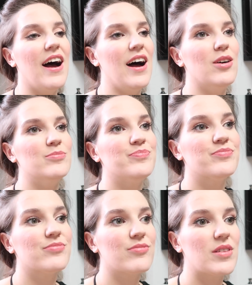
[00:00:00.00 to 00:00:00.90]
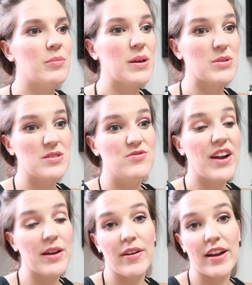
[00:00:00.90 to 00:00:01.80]
ah! But it was
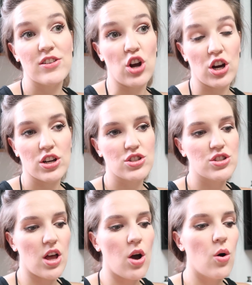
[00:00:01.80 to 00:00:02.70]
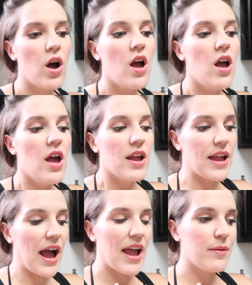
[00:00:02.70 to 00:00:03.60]
very, very dark. So
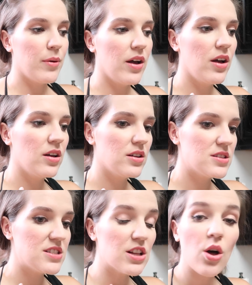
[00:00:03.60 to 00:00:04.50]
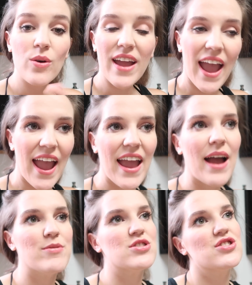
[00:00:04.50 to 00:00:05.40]
yeah, I am still okay.
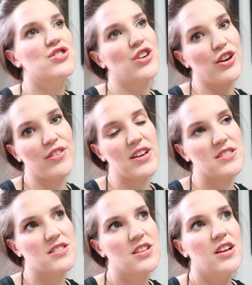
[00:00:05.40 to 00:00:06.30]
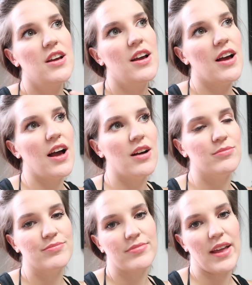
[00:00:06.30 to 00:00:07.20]
I'm just nervous.
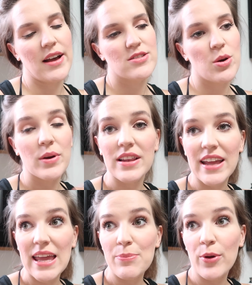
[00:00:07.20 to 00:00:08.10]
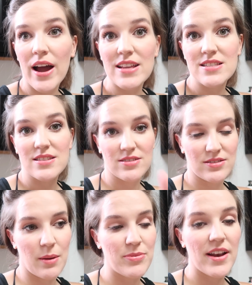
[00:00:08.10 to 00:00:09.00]
Yeah, so I want to keep you guys
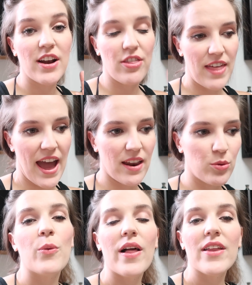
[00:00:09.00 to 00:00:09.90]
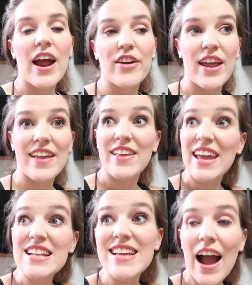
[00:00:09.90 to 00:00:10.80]
updated on that. Will and I are taking the
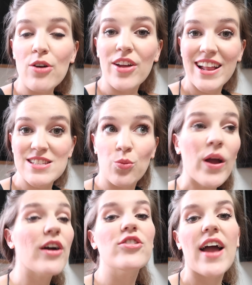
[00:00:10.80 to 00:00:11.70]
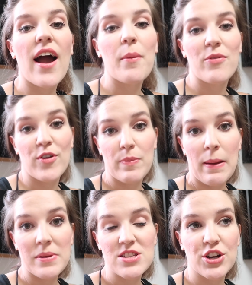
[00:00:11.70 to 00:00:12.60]
kids out to get some wiggles out before the
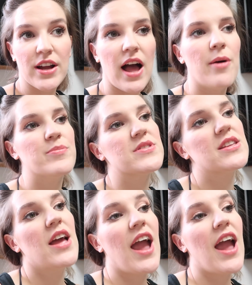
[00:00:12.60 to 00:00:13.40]
babysitter comes,